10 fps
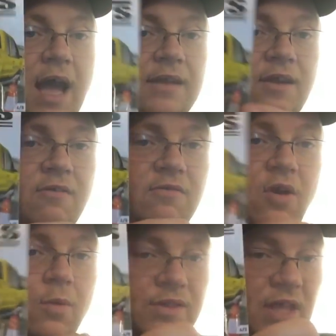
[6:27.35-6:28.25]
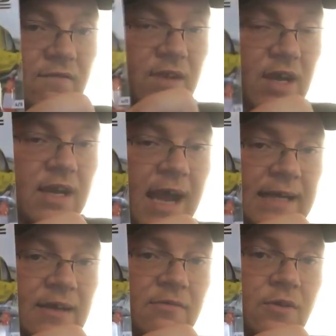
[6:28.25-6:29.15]
I don't know what they've done. I
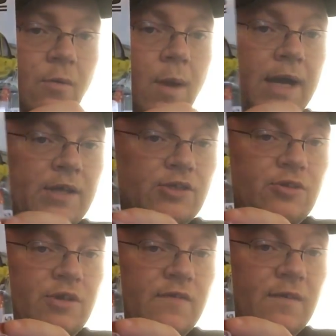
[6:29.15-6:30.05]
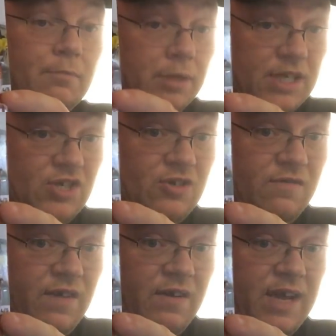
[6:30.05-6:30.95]
don't know why there's two different
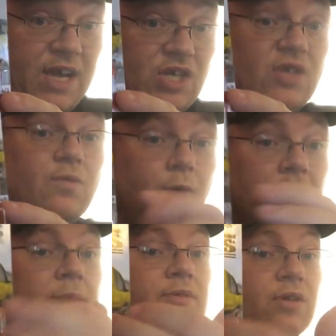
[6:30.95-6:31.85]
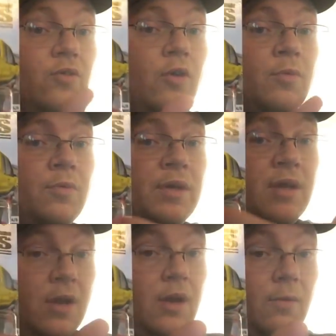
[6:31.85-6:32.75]
blister variations. One of them's the normal one.
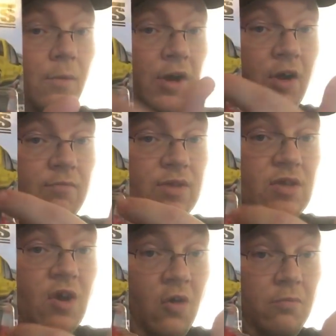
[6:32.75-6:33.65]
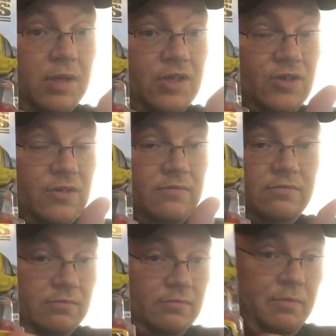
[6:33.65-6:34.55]
One of them's the tall blister.
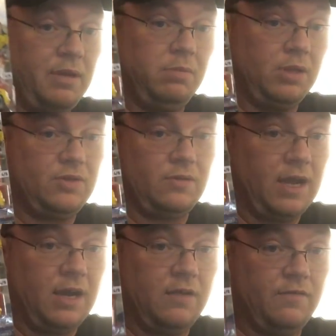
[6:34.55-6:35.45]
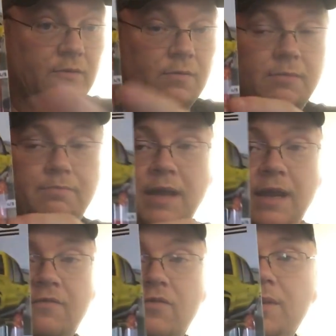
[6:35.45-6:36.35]
Big blister, however you want to,
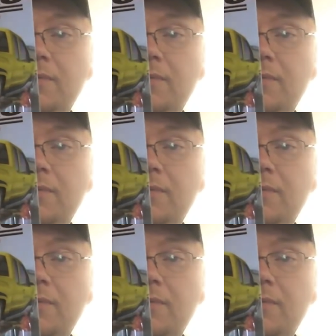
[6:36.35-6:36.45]
however